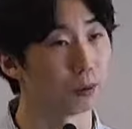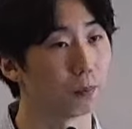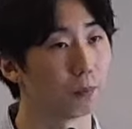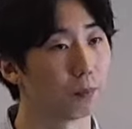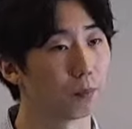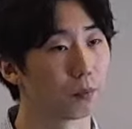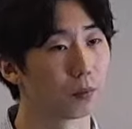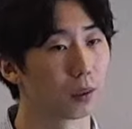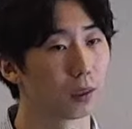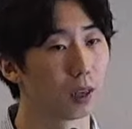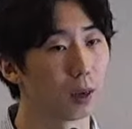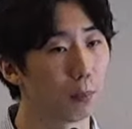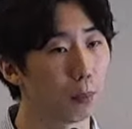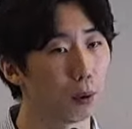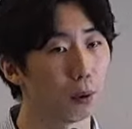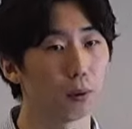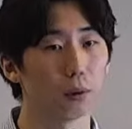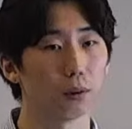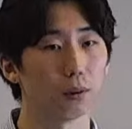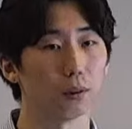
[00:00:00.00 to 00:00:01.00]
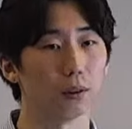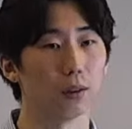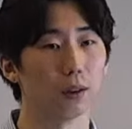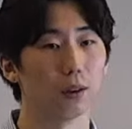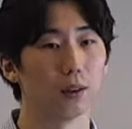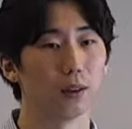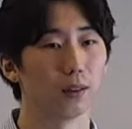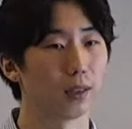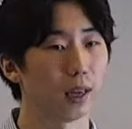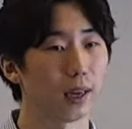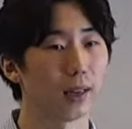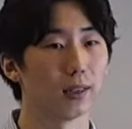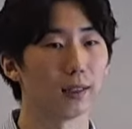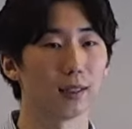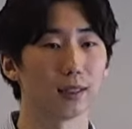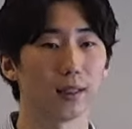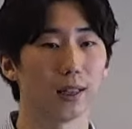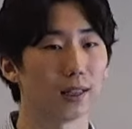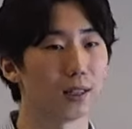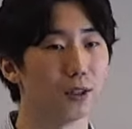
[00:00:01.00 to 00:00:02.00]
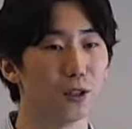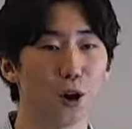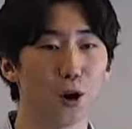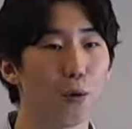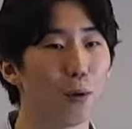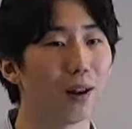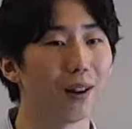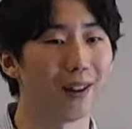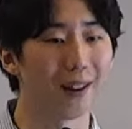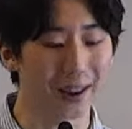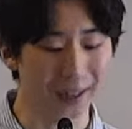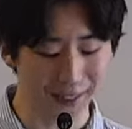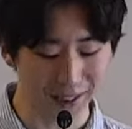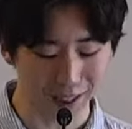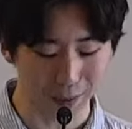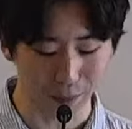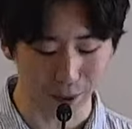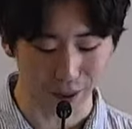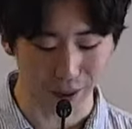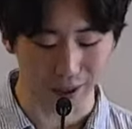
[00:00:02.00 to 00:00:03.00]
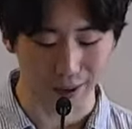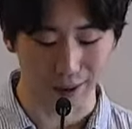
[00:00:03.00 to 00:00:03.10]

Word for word: Now, Paul says there's no one like Timothy